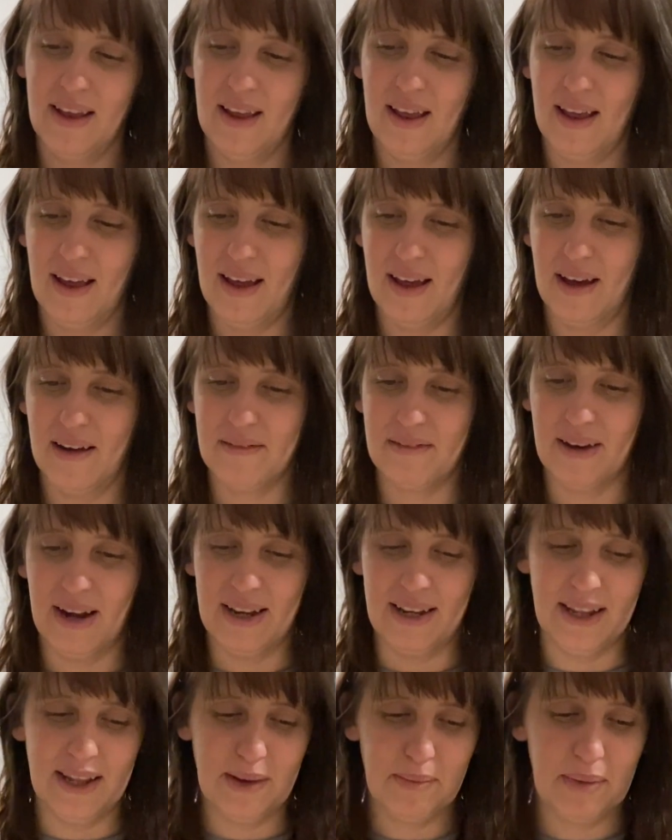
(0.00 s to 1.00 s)

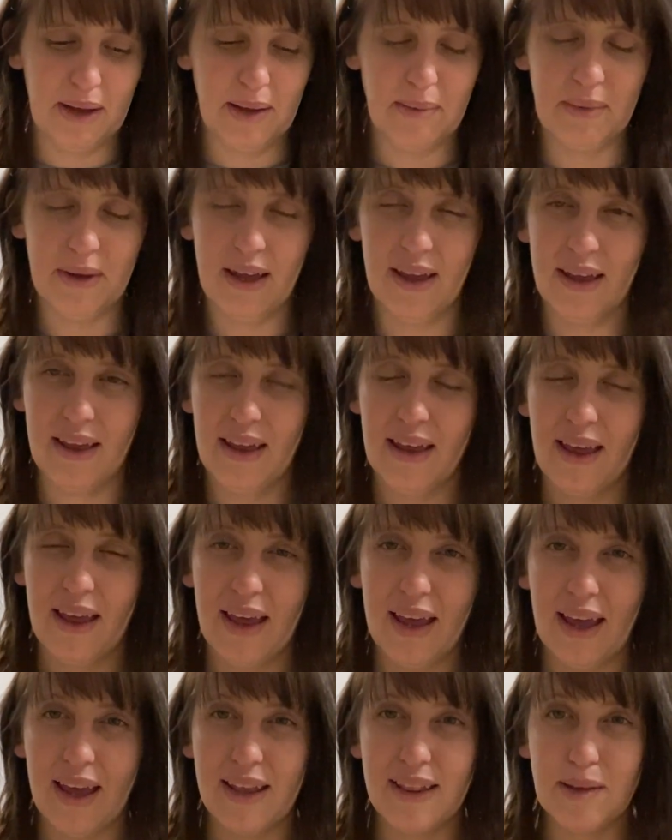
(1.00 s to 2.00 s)
writing paper,
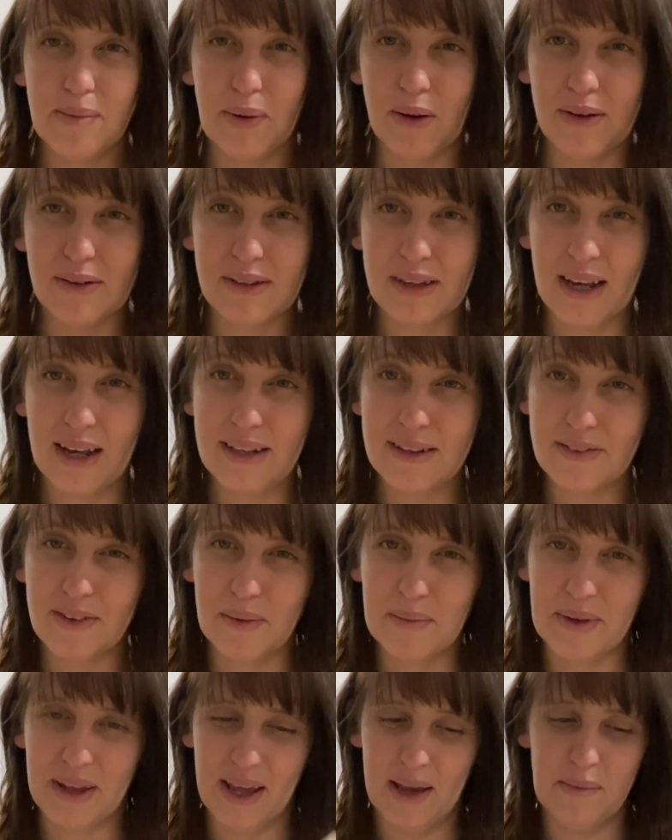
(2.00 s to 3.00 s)
and the postcards
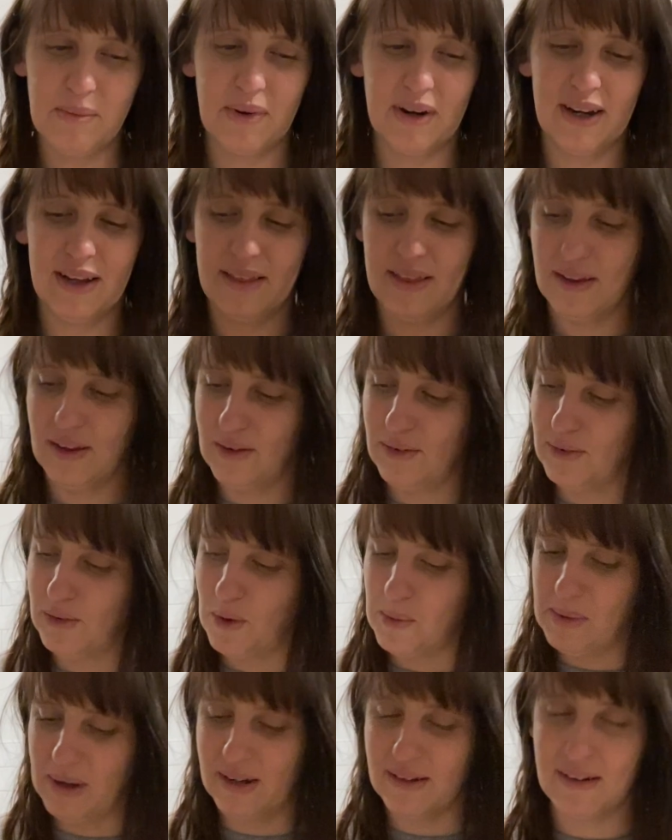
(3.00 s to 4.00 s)
from Canberra. Thank you so
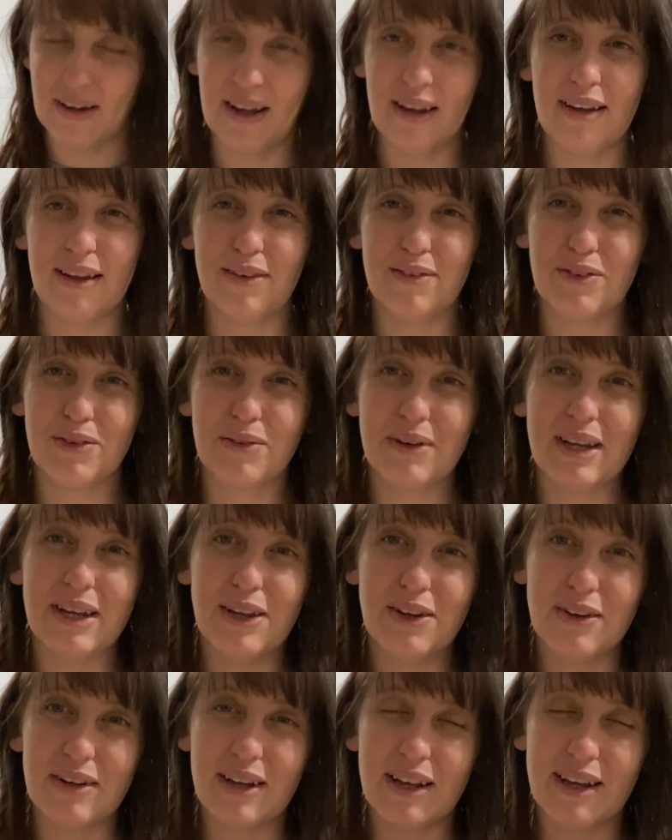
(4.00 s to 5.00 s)
much. I loved reading
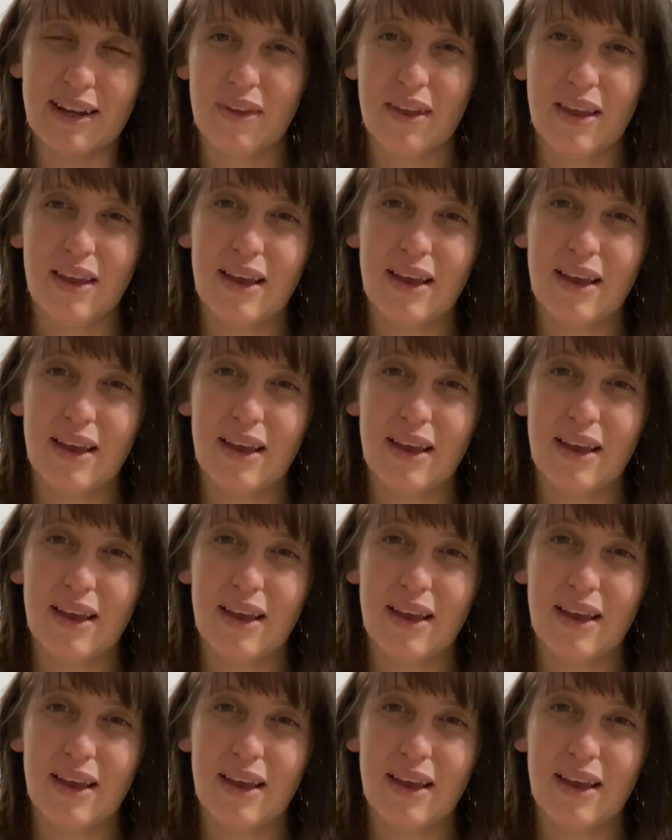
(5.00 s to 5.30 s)
your letter.